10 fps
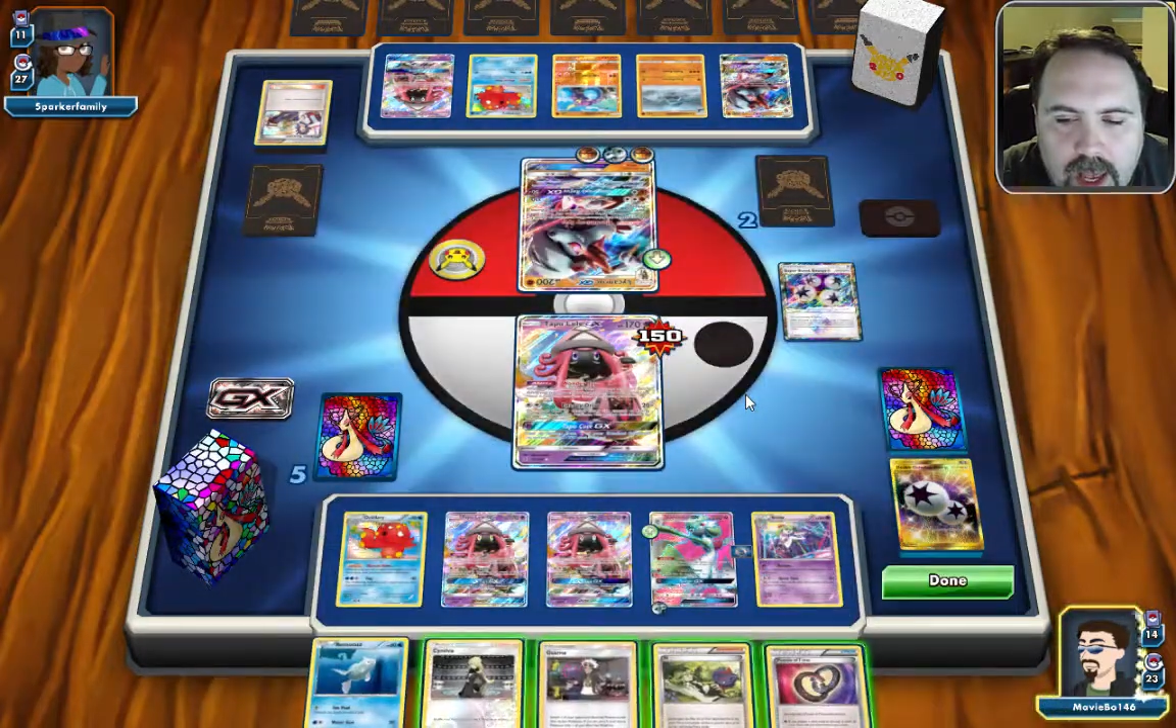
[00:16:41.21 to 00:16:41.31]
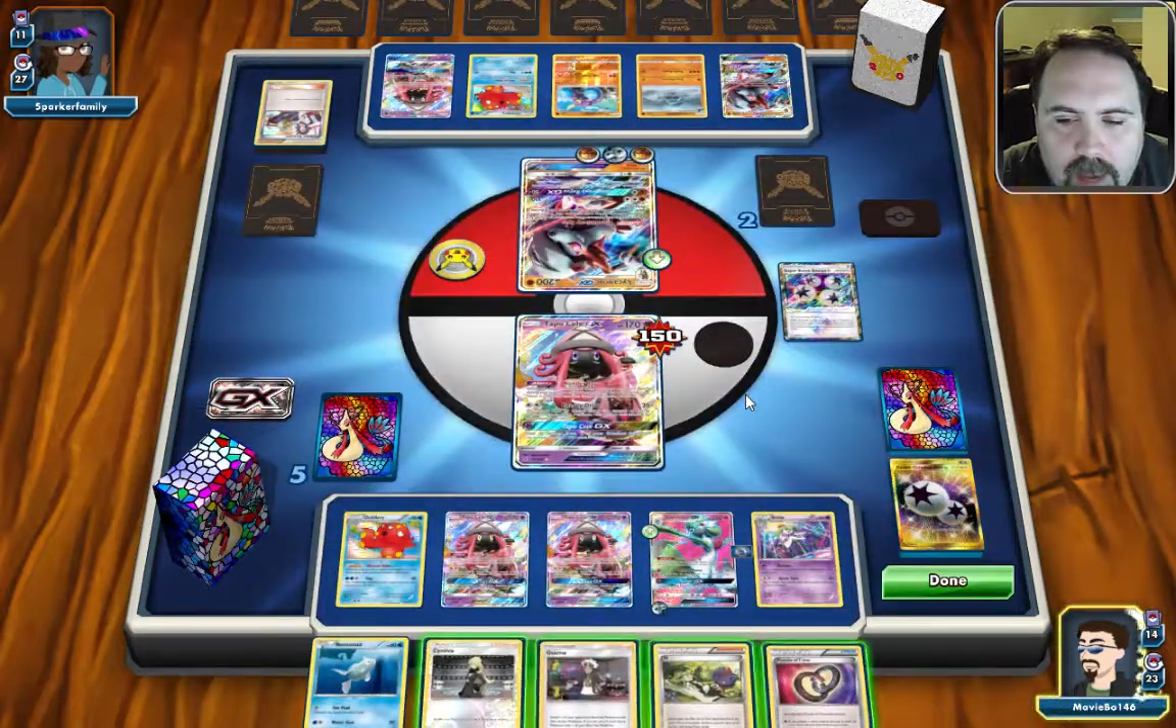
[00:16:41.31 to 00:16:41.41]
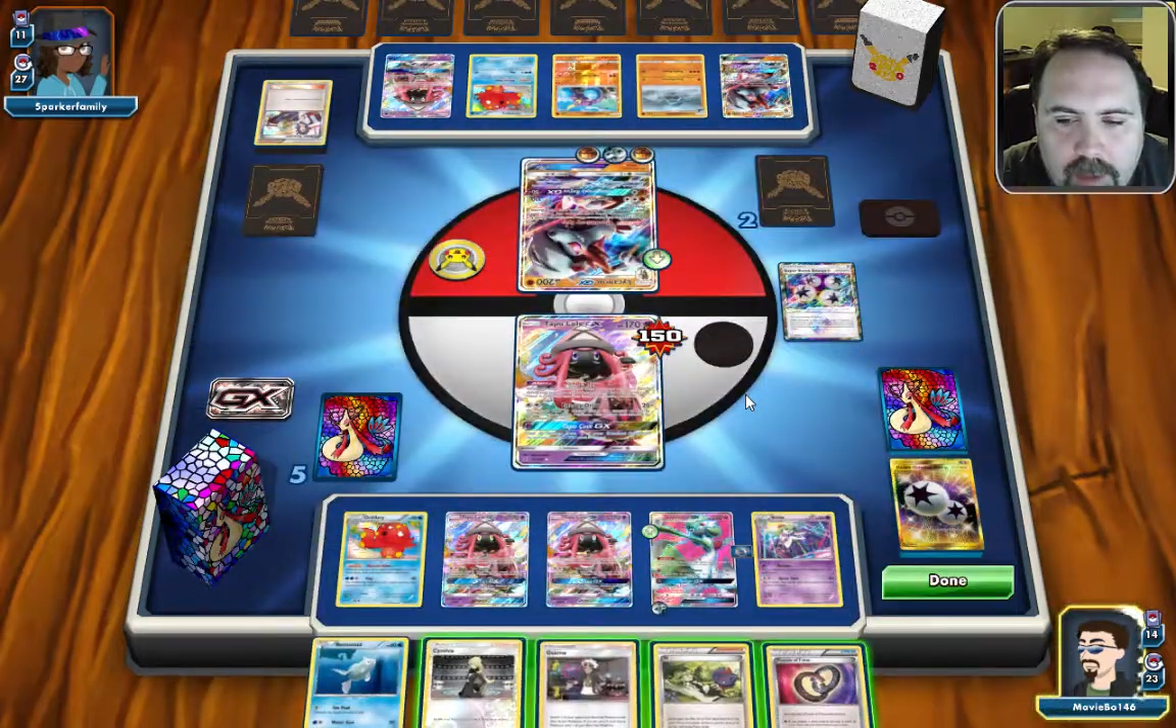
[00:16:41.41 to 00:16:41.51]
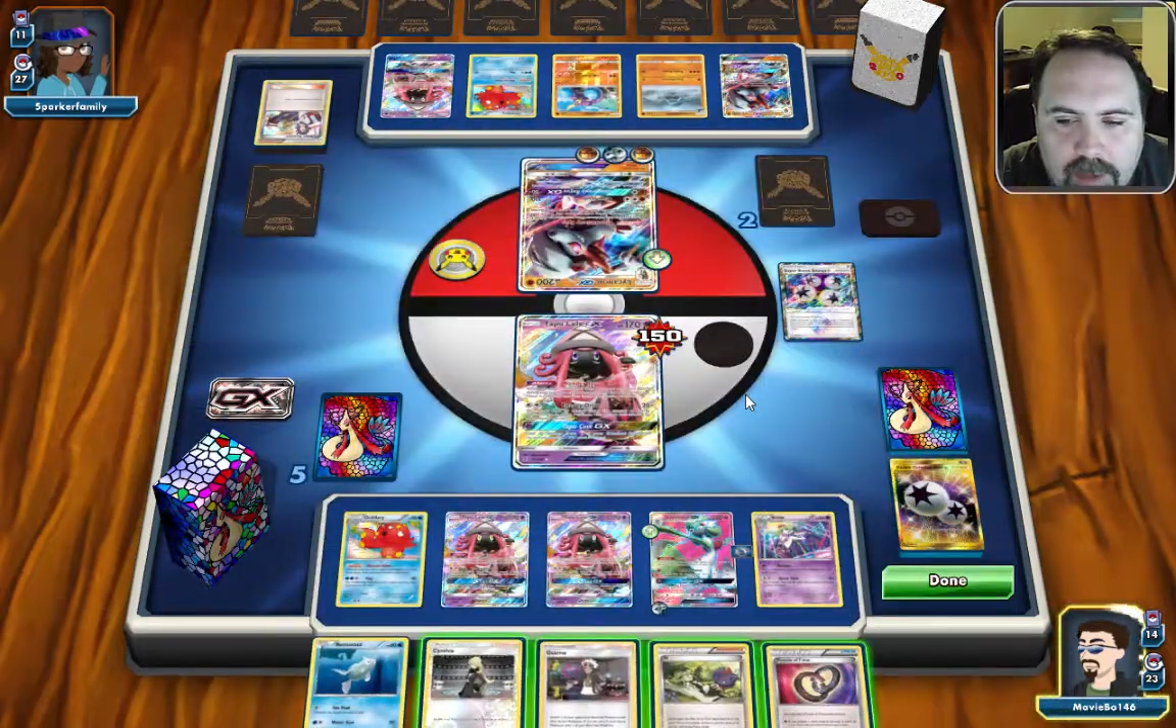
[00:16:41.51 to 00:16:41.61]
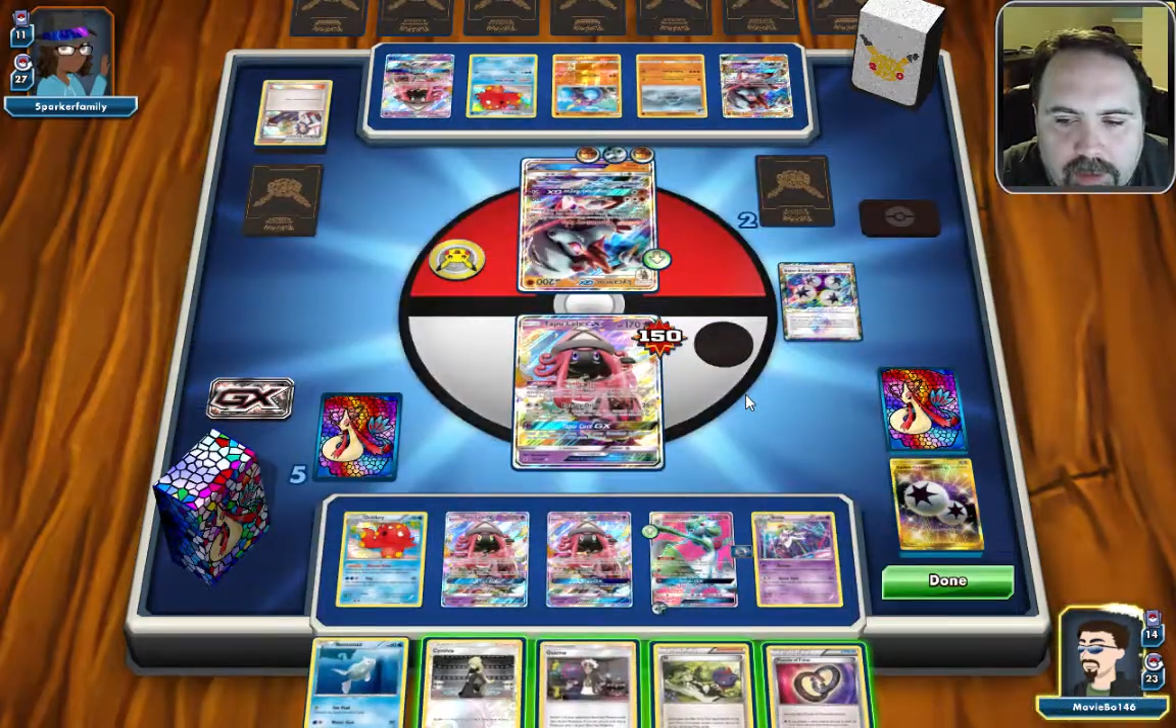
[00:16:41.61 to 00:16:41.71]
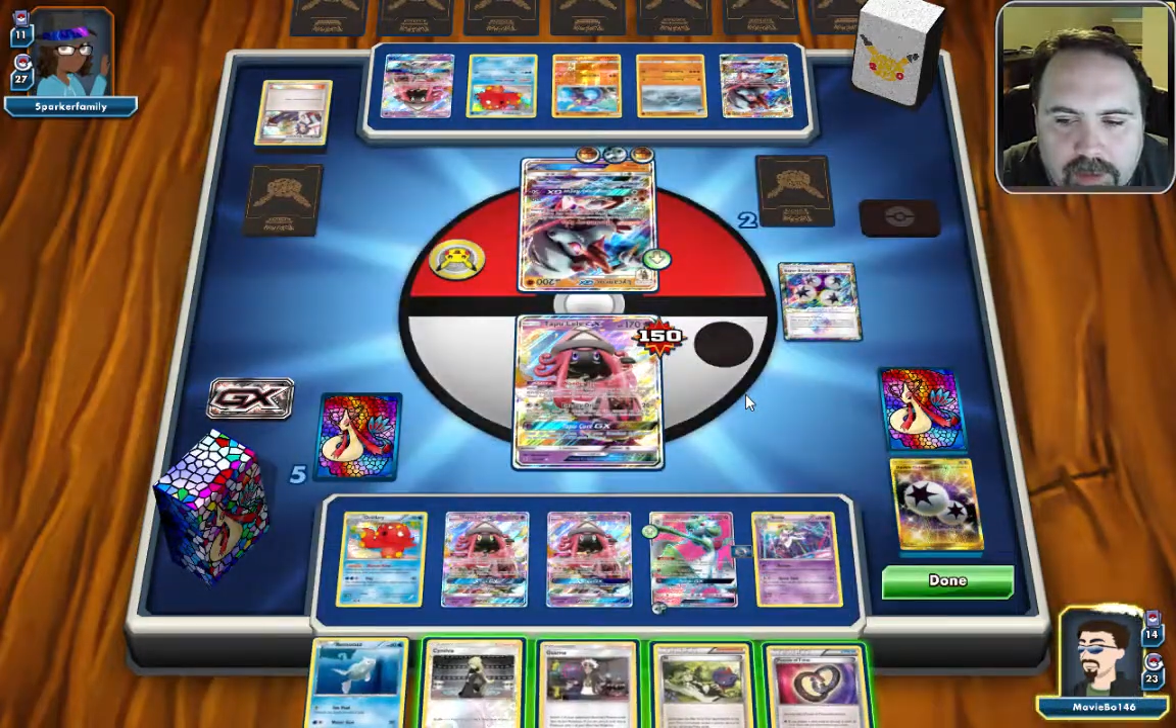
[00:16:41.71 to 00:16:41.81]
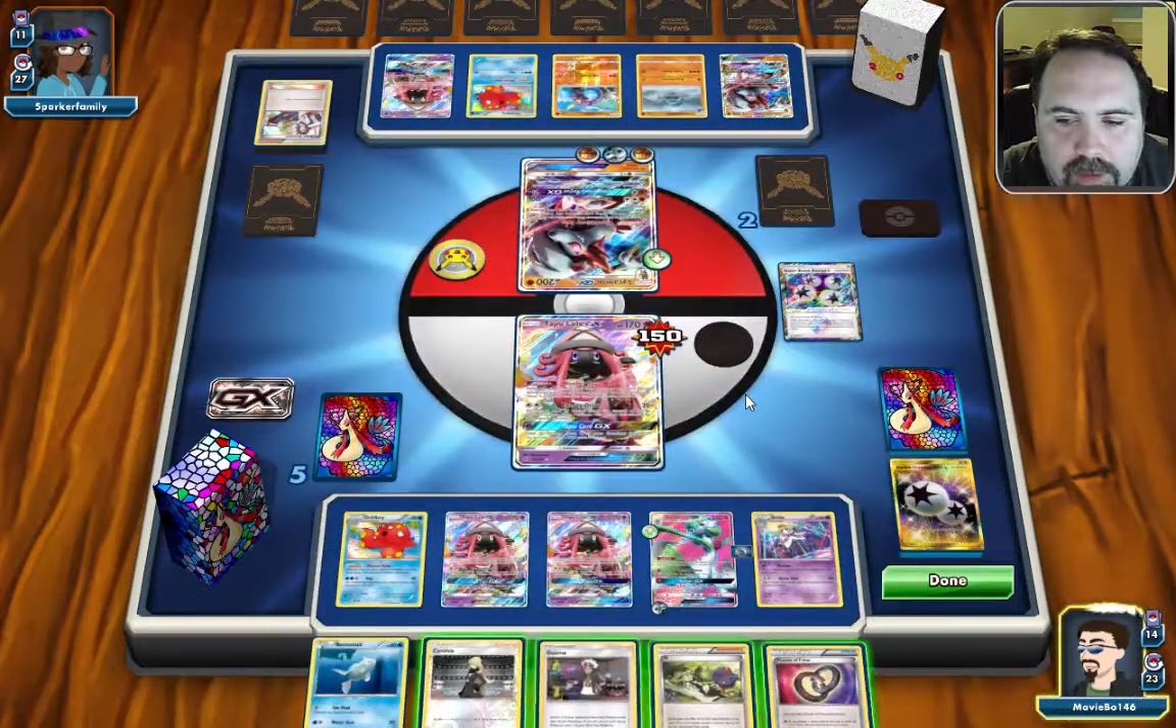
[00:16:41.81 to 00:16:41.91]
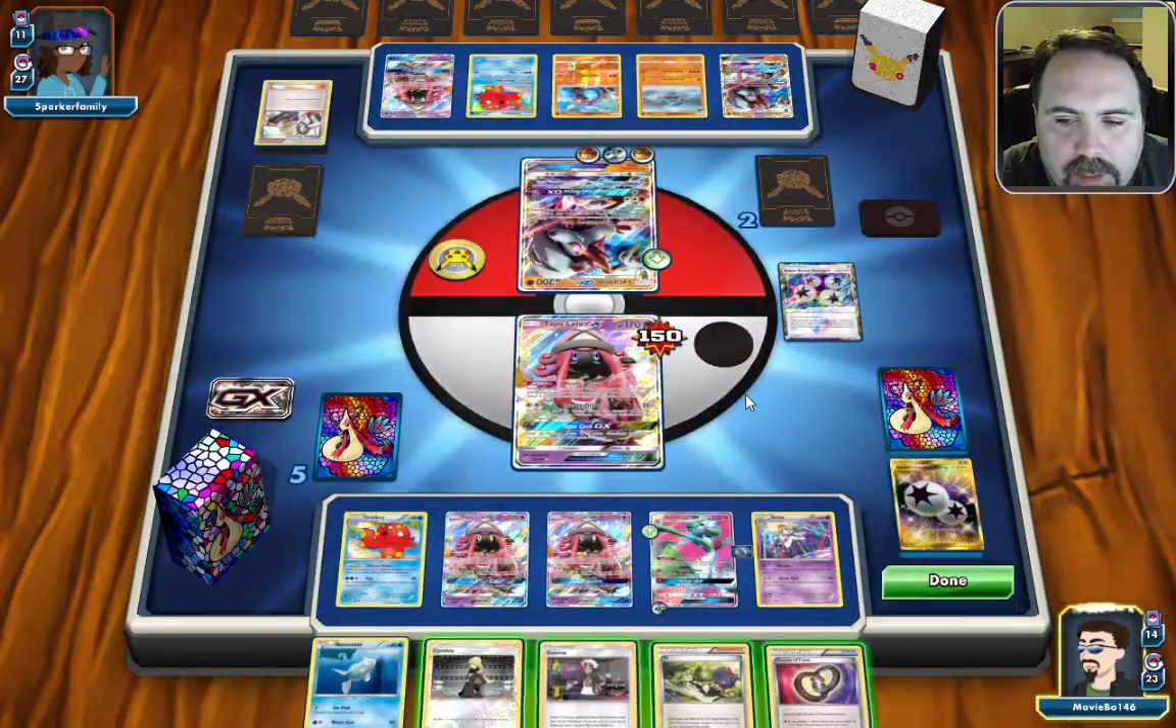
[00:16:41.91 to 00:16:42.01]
a Puzzle